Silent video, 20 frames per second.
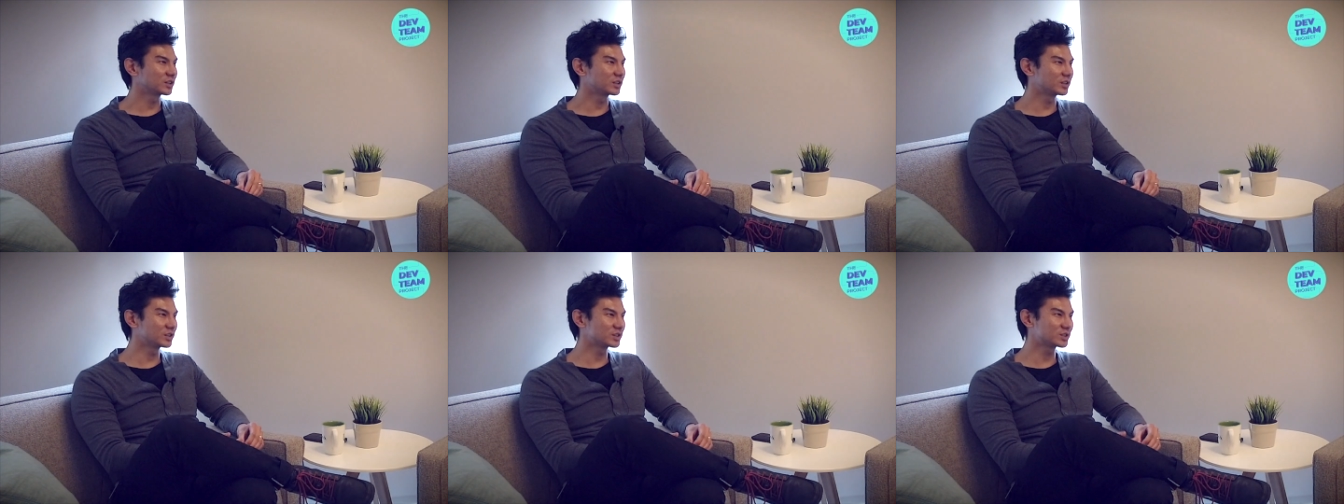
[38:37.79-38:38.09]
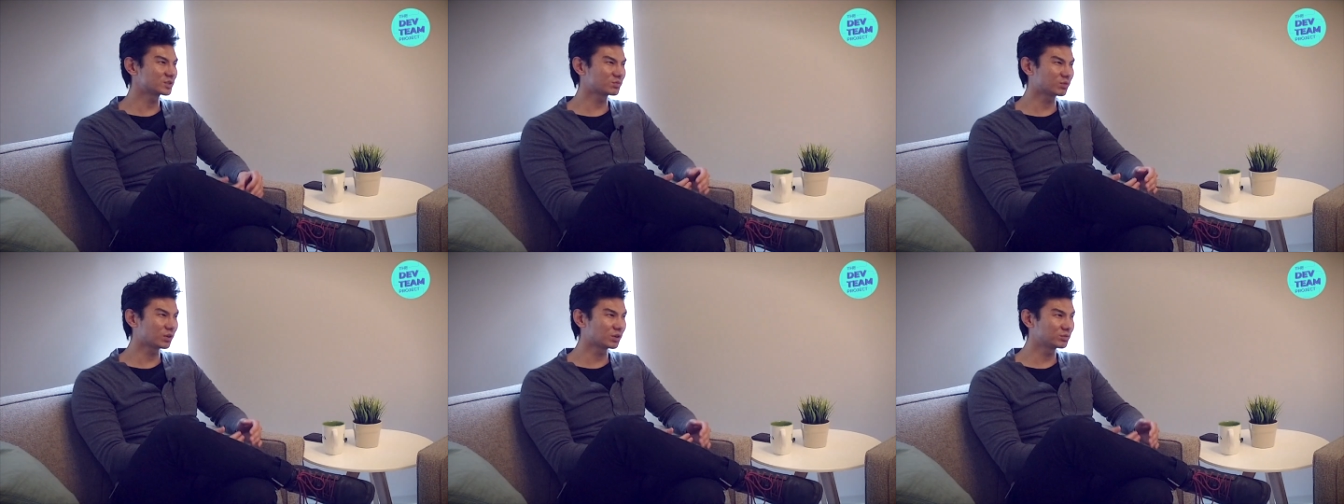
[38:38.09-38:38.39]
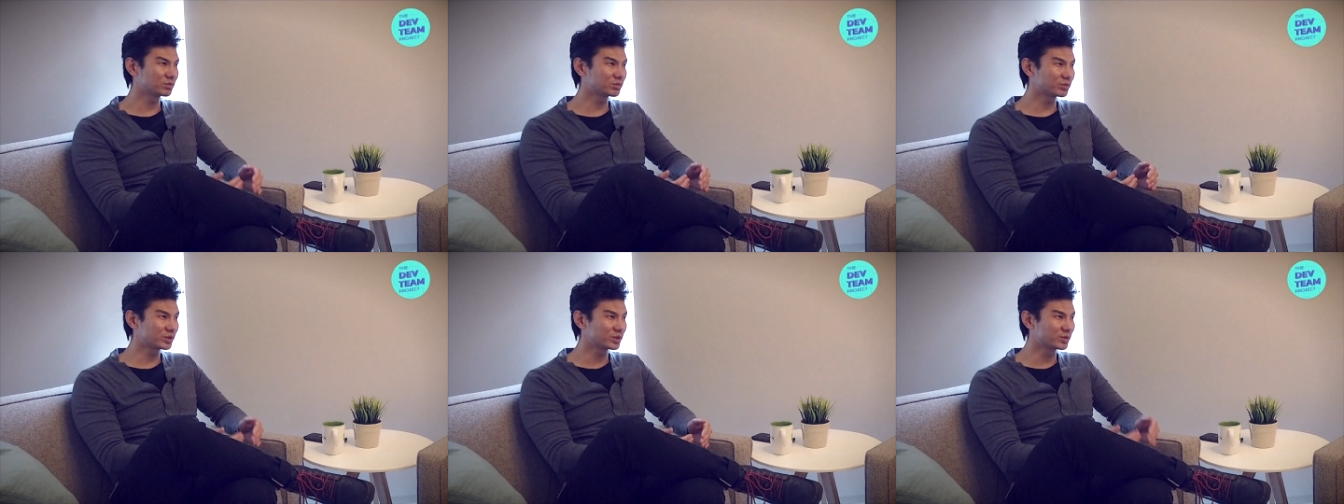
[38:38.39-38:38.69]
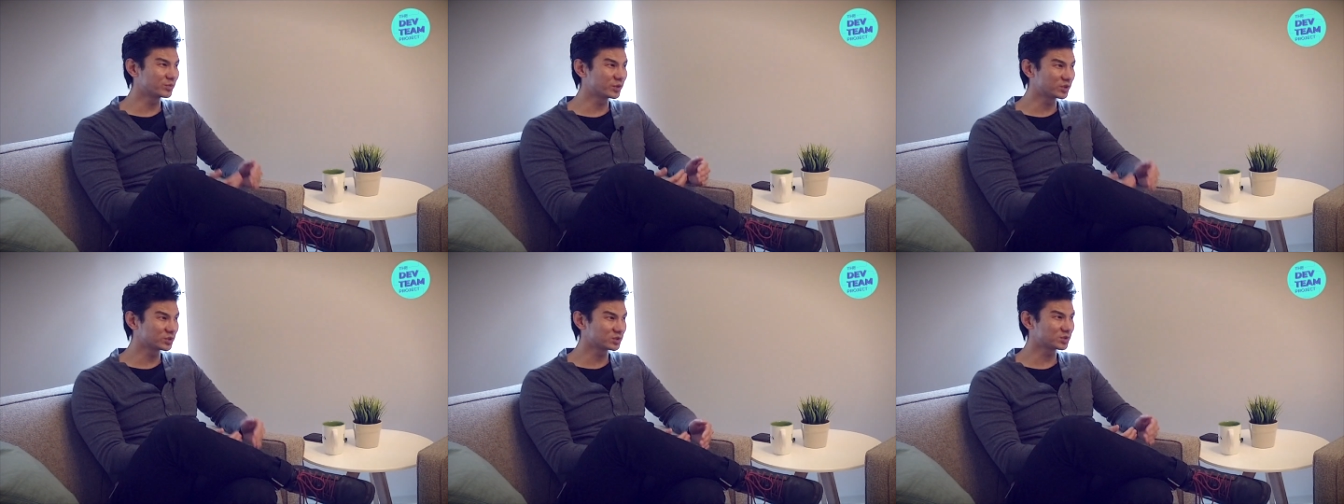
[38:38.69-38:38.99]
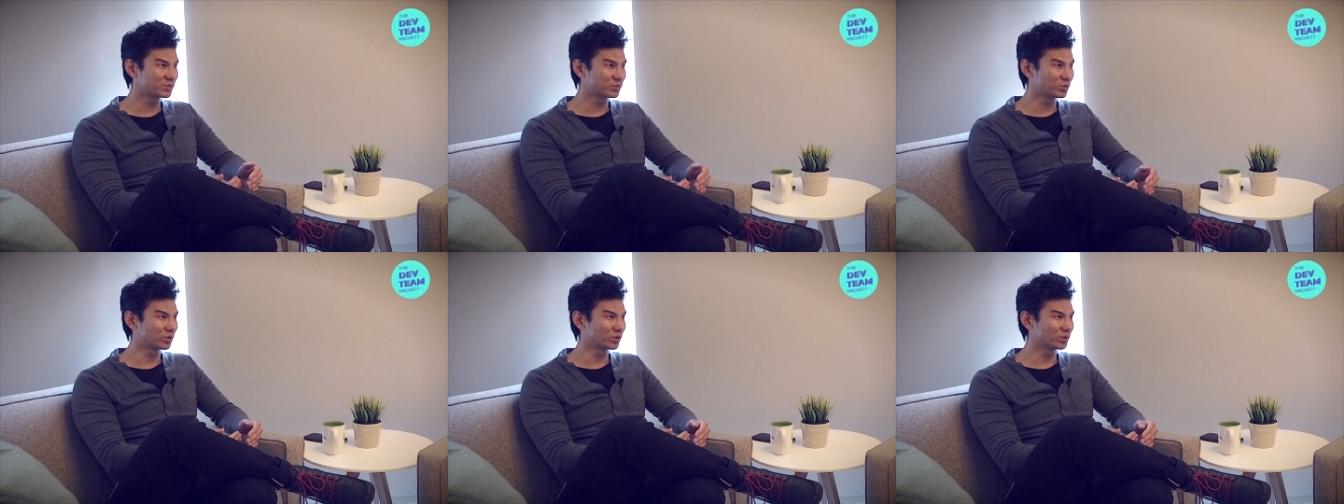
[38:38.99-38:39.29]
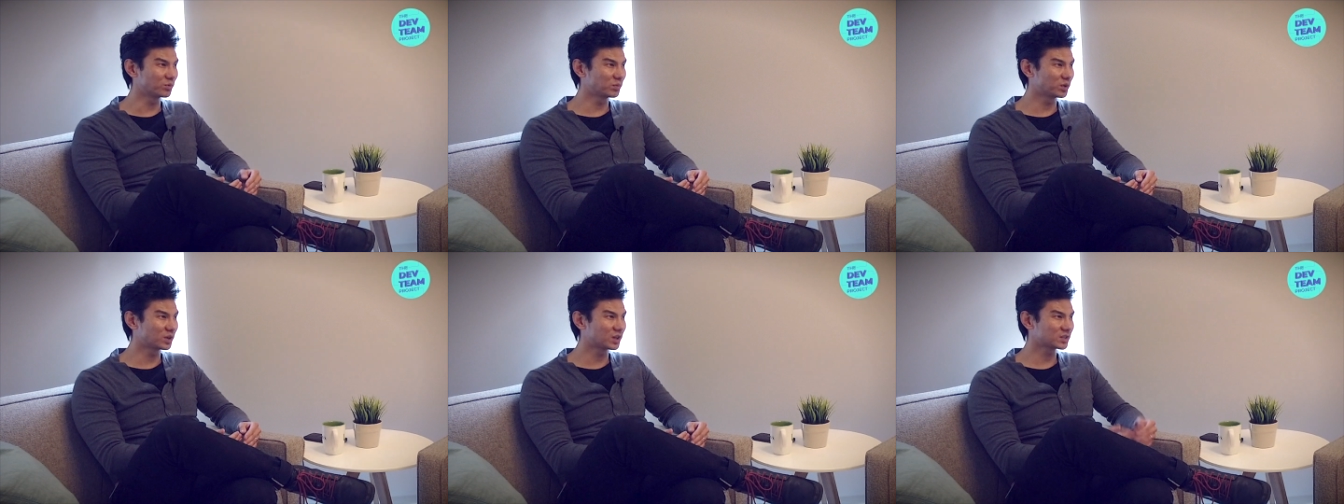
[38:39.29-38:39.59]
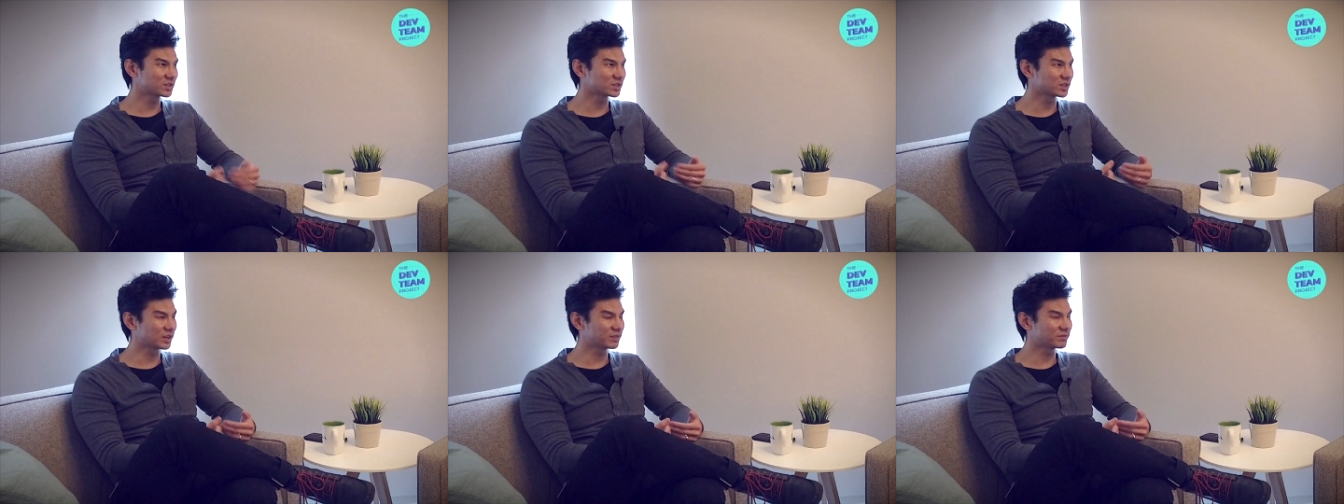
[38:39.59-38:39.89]
this is probably the most important
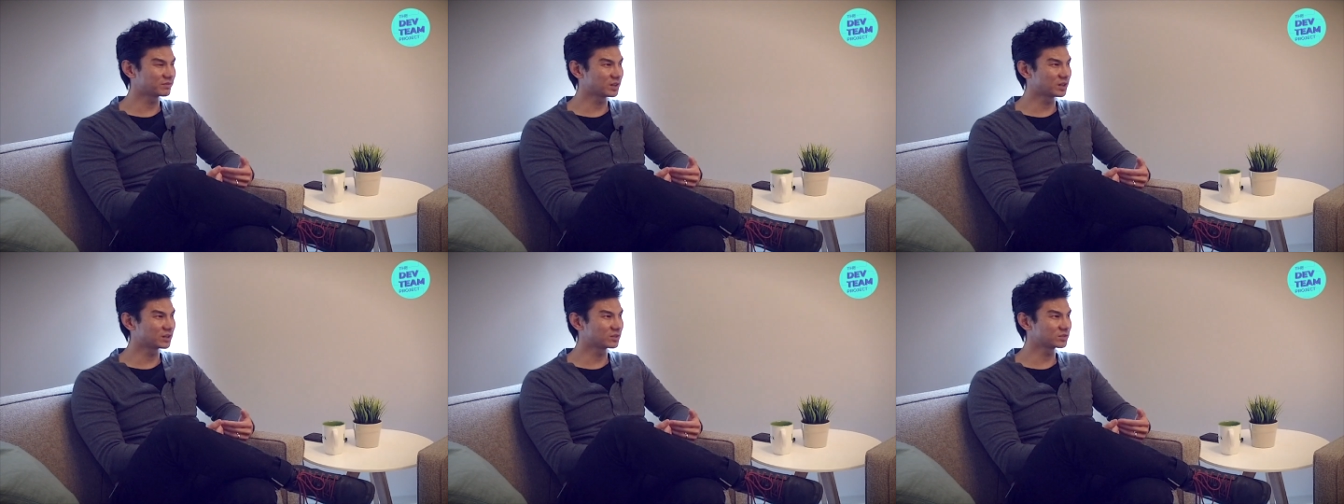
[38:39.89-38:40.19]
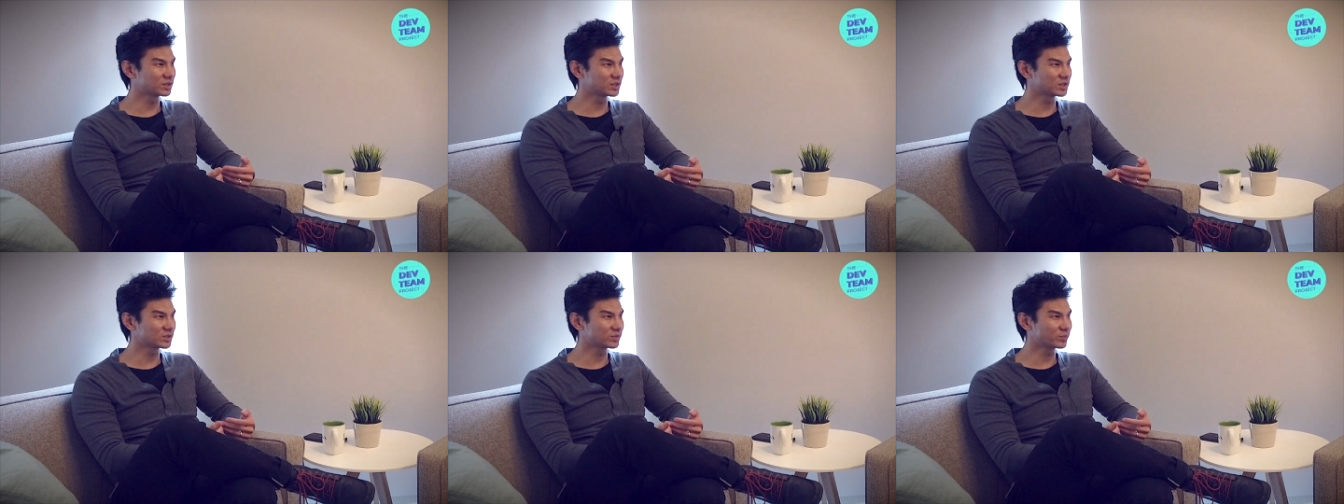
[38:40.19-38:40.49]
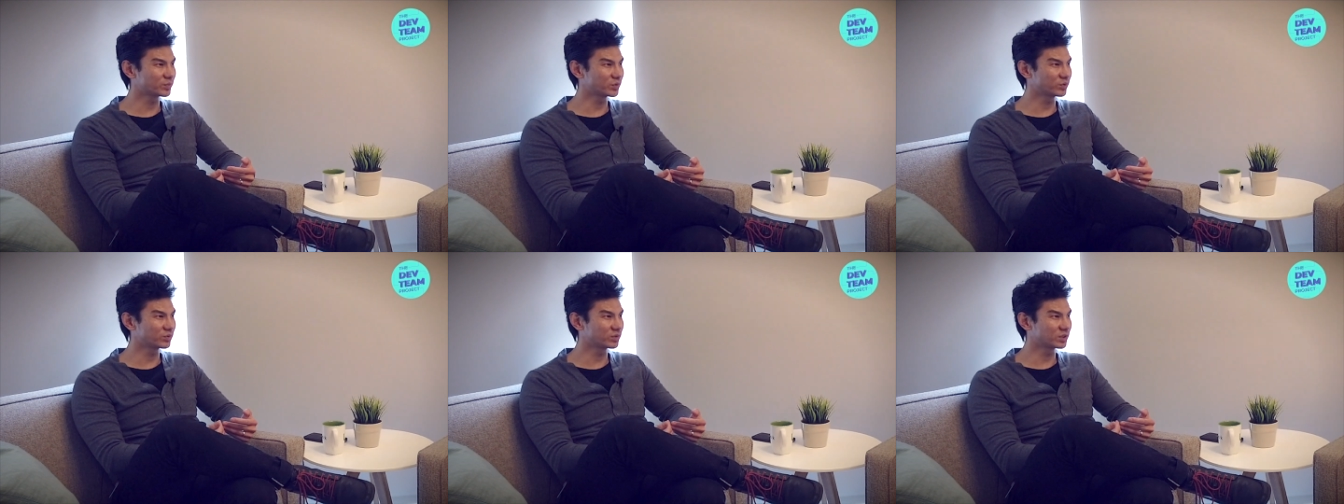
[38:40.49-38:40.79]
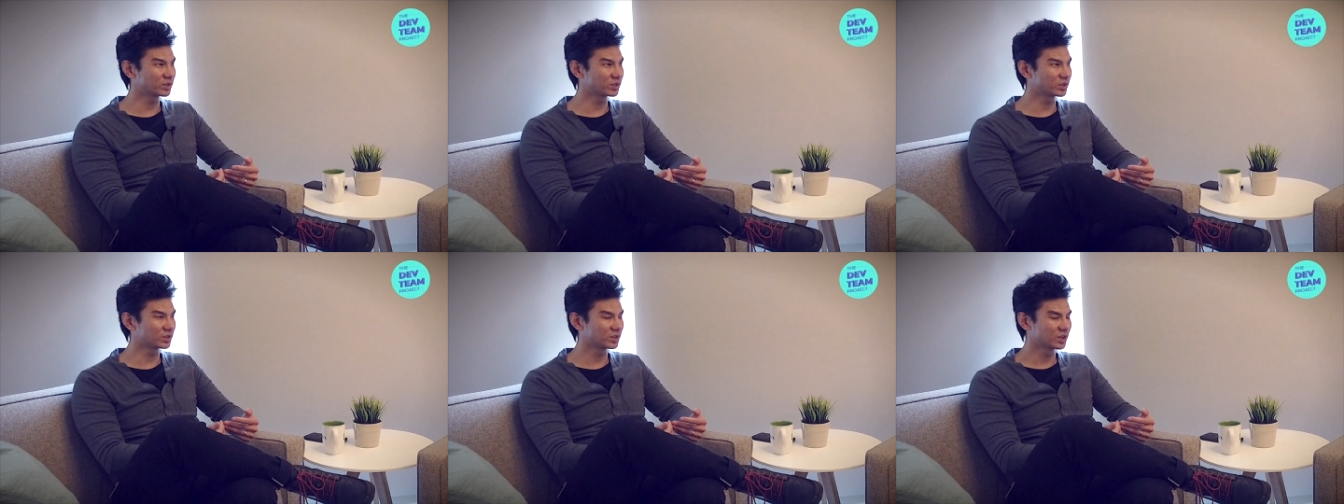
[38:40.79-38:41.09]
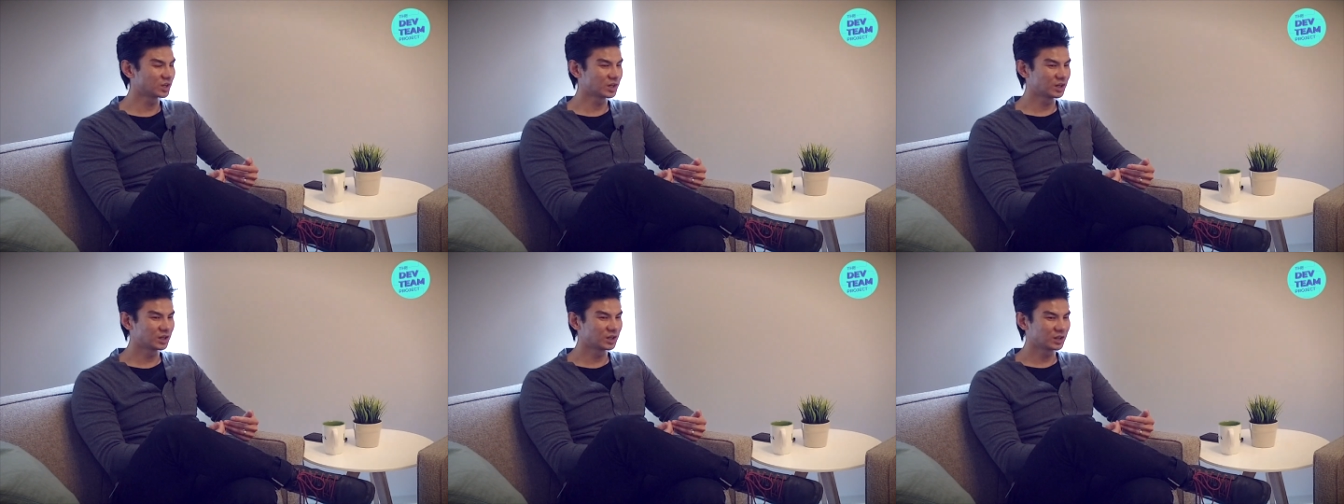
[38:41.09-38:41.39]
box that I found as both on